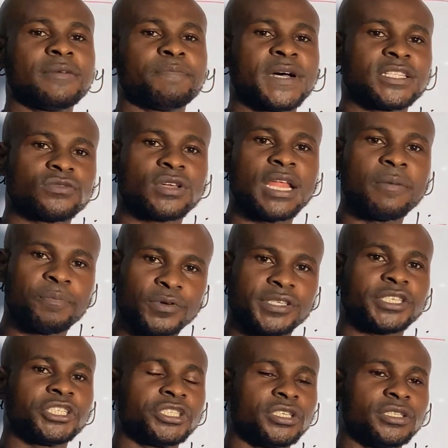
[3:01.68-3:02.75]
a particular
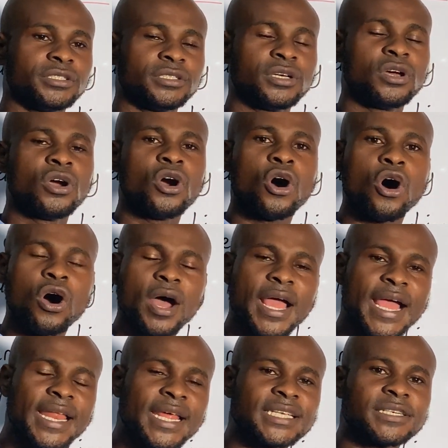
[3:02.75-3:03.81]
position, or
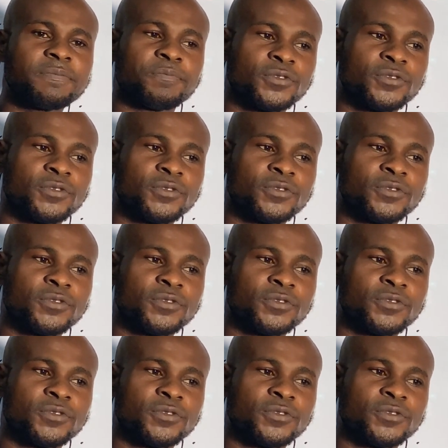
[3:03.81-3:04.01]
energy